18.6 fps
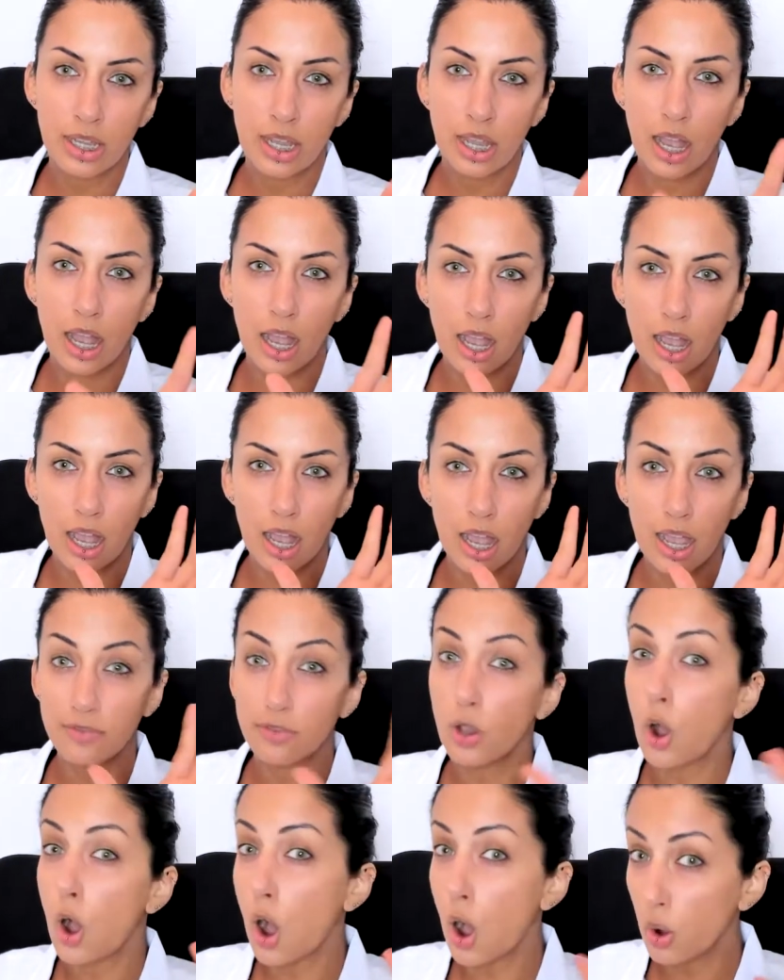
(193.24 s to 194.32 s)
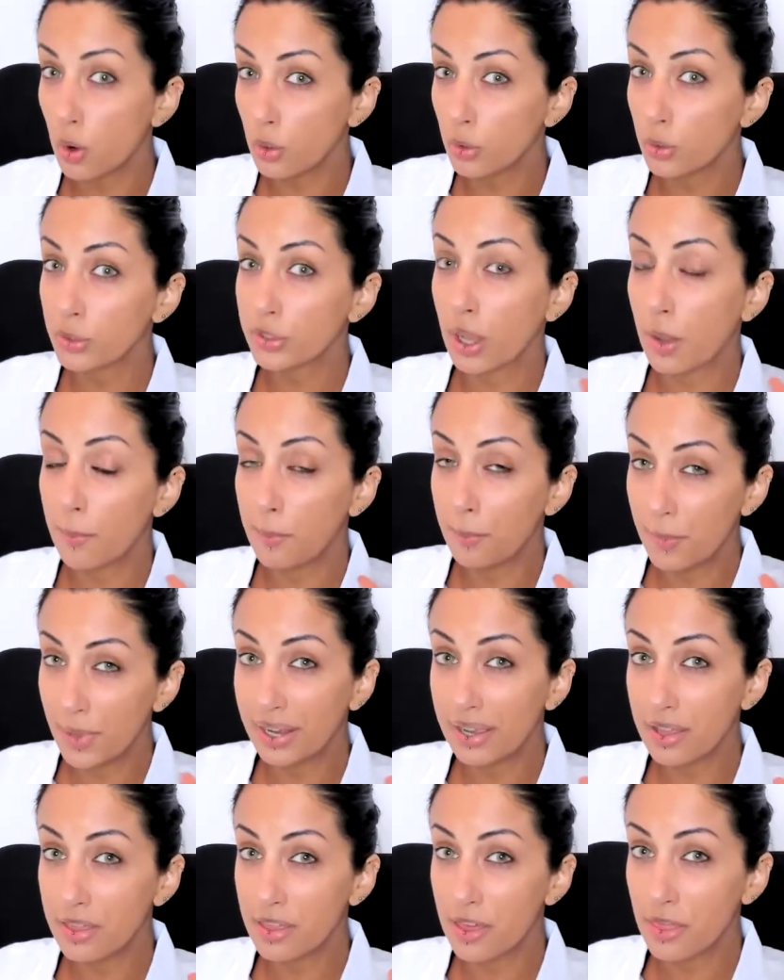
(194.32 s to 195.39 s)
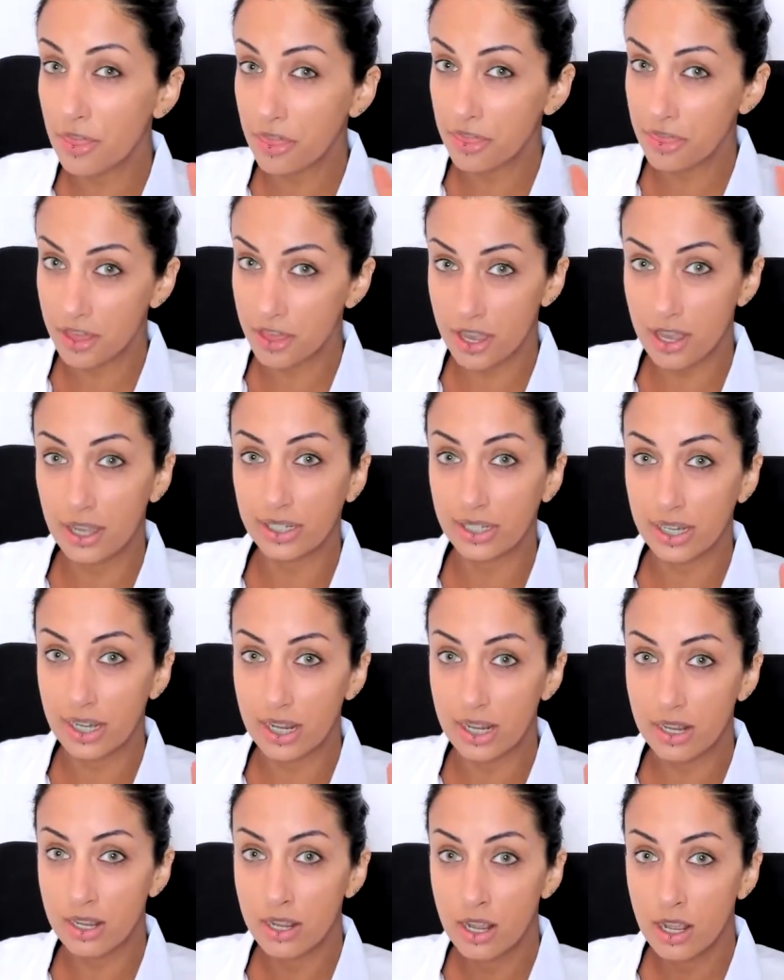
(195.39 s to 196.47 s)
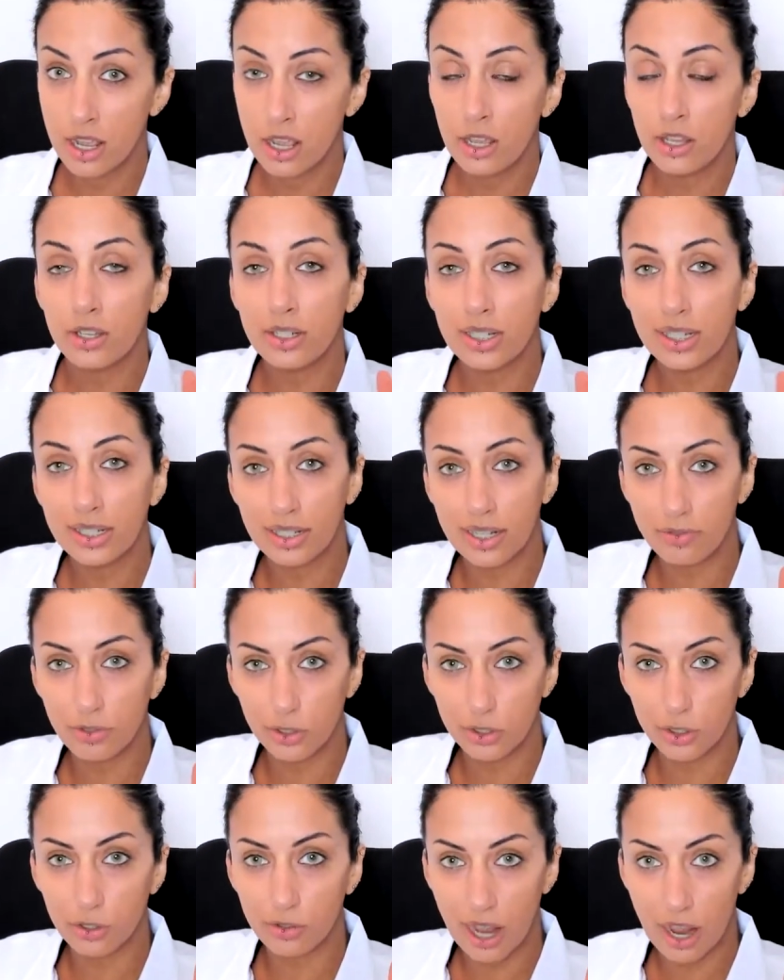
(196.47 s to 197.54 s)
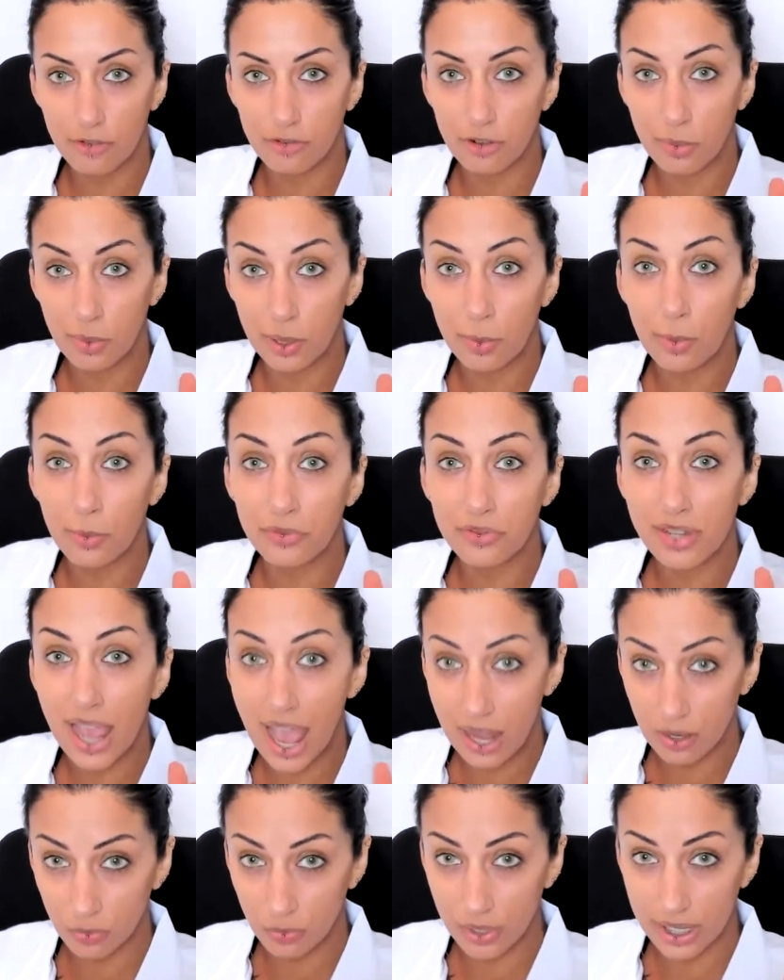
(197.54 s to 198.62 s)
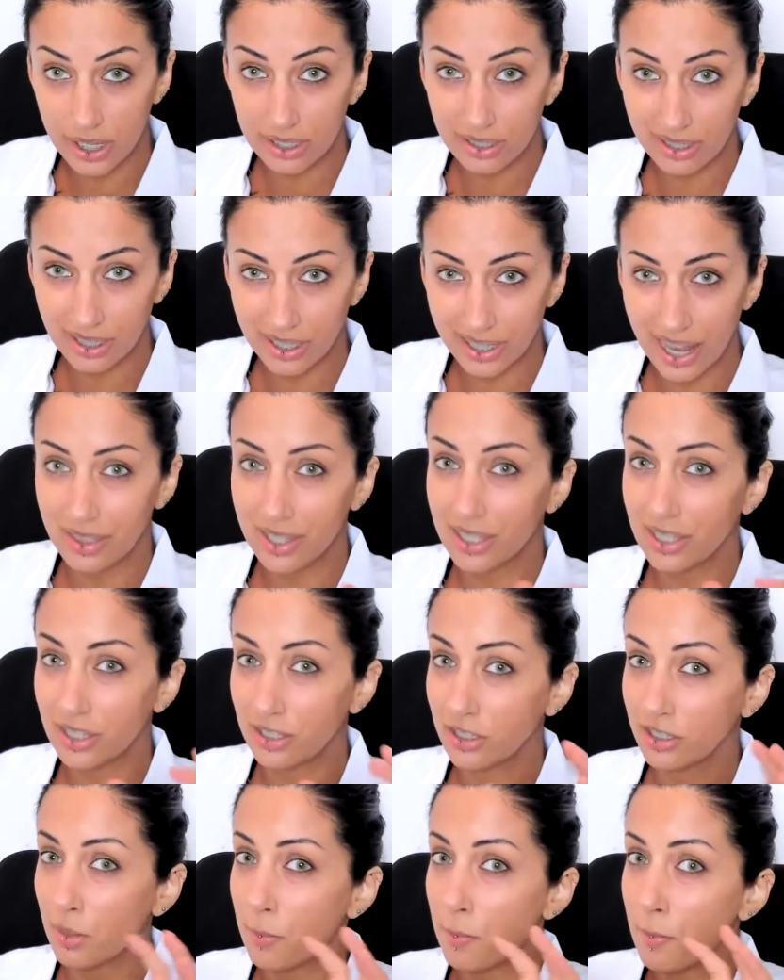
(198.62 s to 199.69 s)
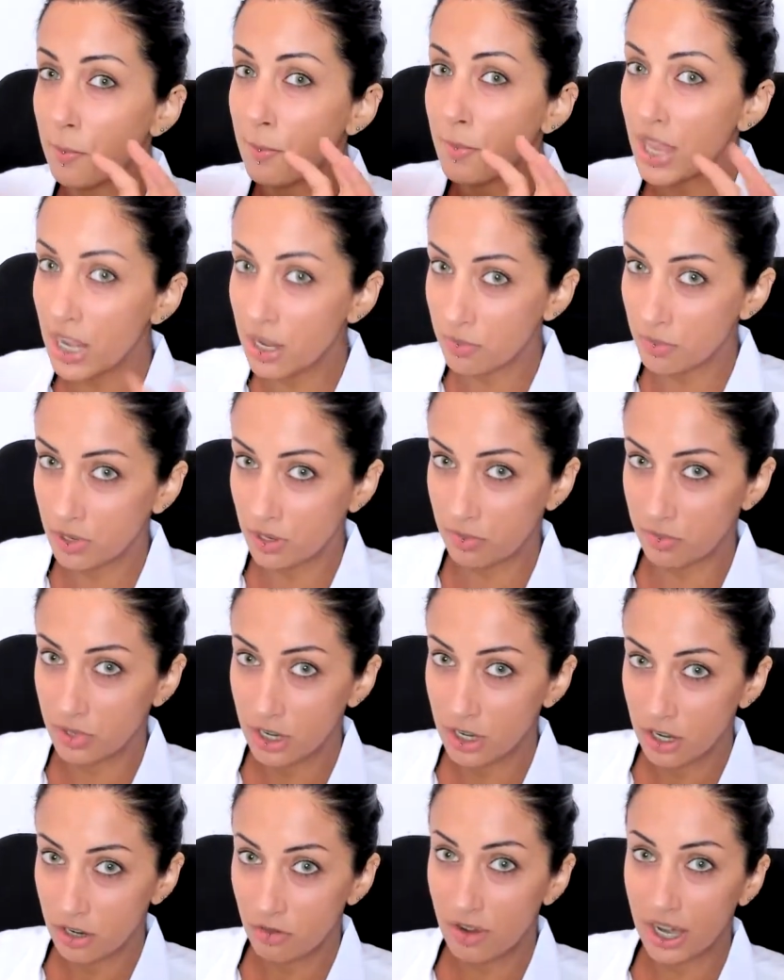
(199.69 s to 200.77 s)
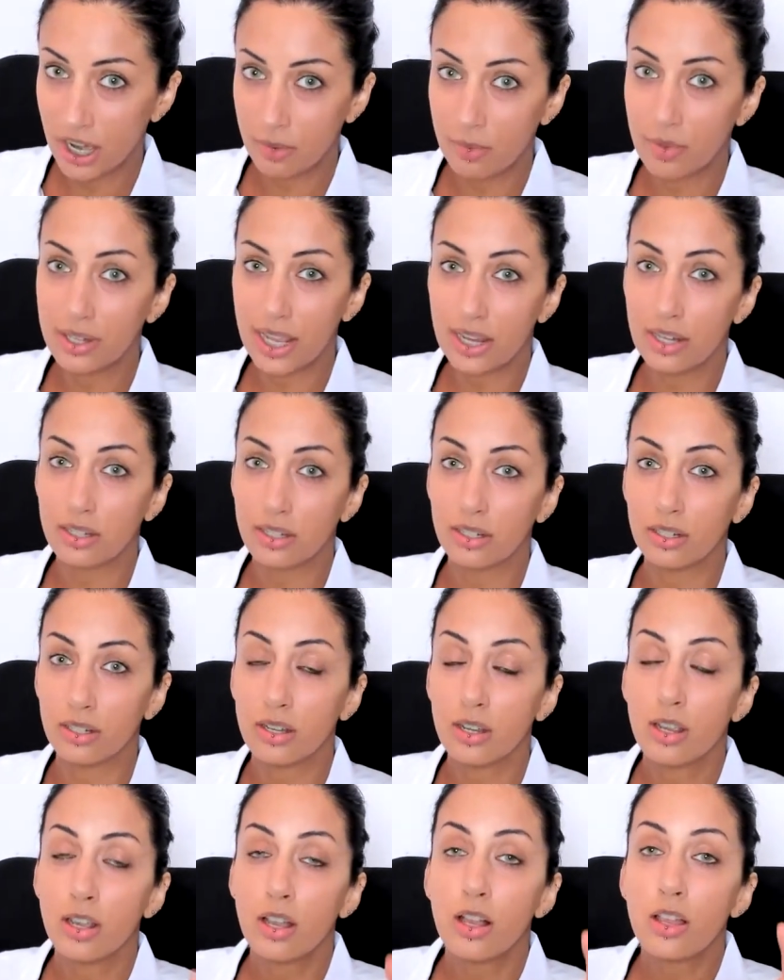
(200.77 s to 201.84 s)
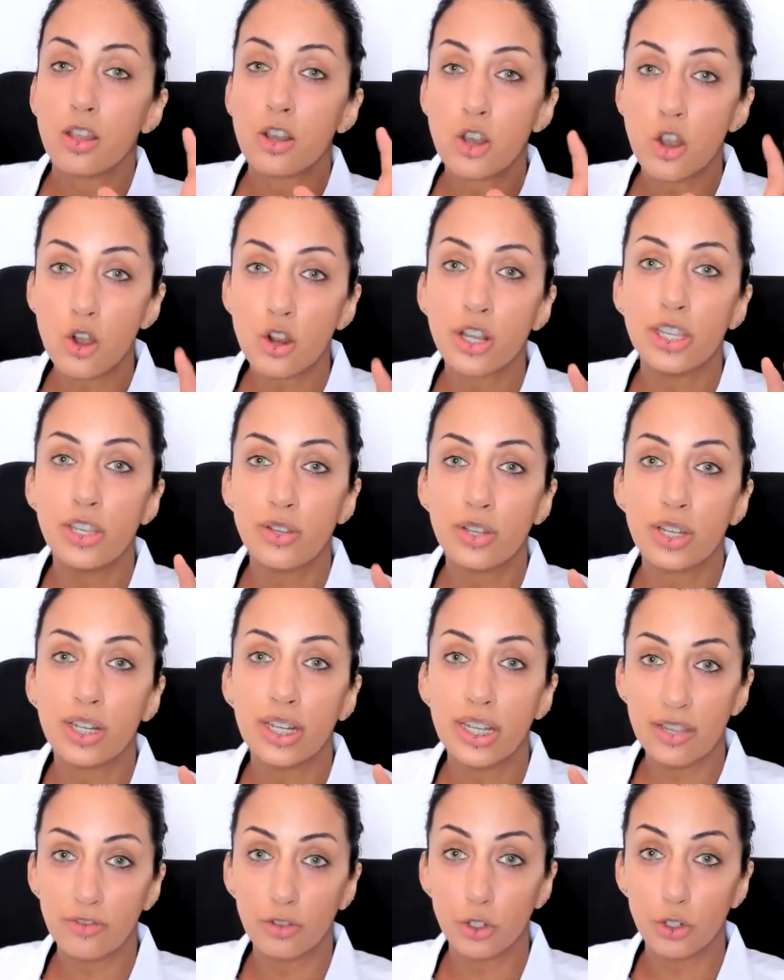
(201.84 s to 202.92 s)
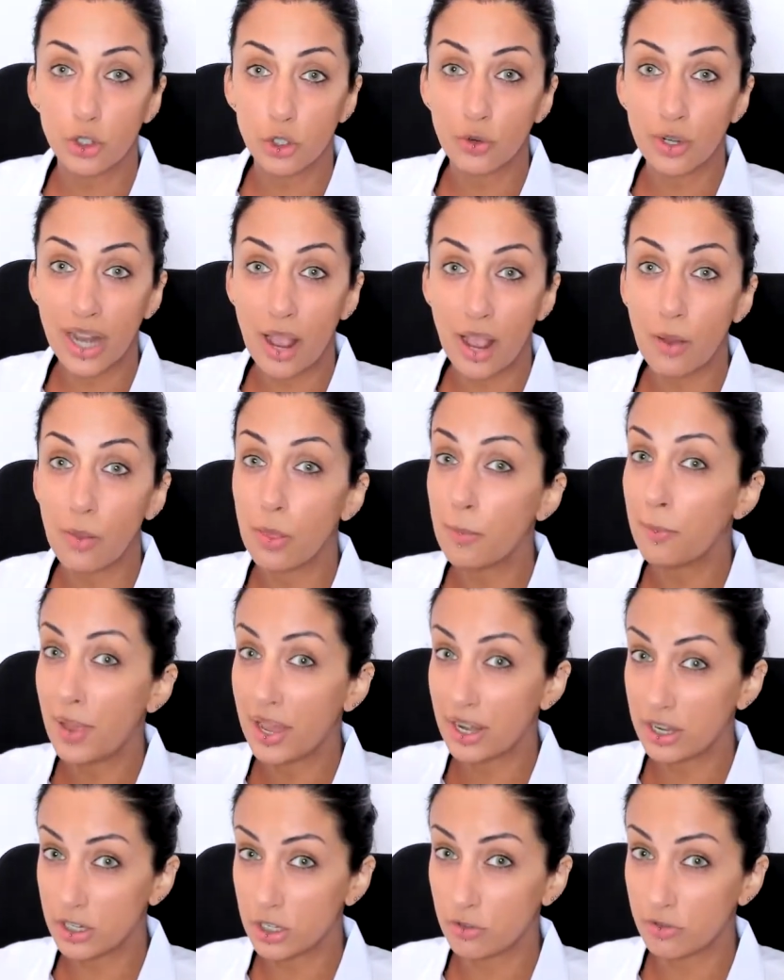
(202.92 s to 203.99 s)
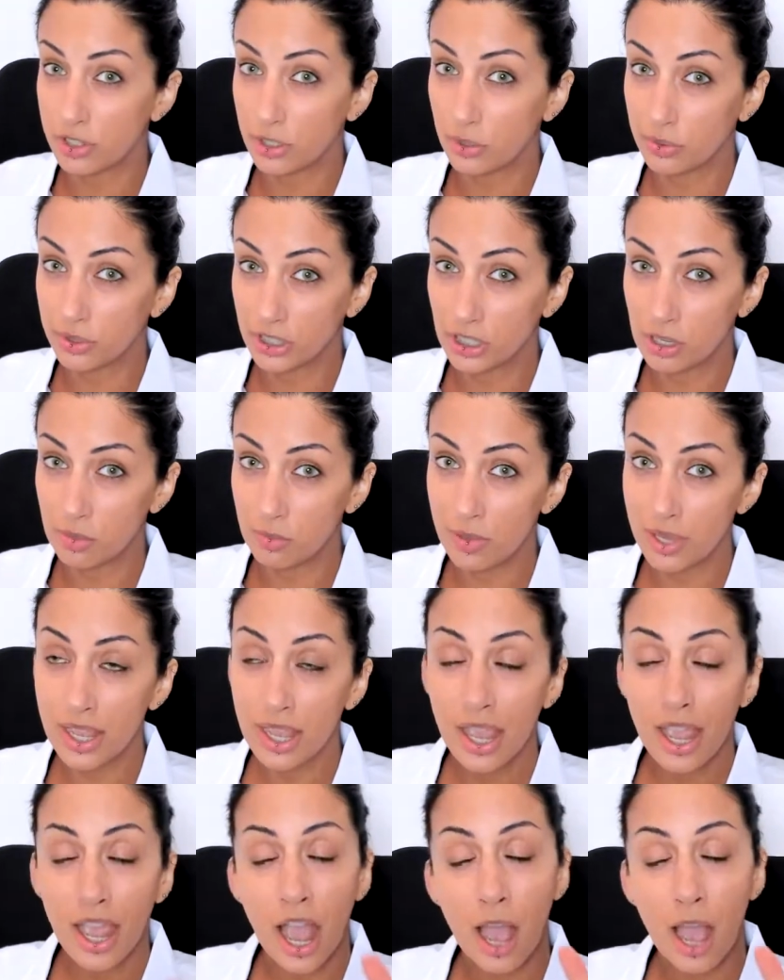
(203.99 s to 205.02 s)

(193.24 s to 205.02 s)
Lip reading: If your holes are bigger than 30, you need to leave your jewelry out for a minimum of 10 weeks. And again, this is just a minimum recommendation. The longer you can leave your jewelry out, the better your results are going to be.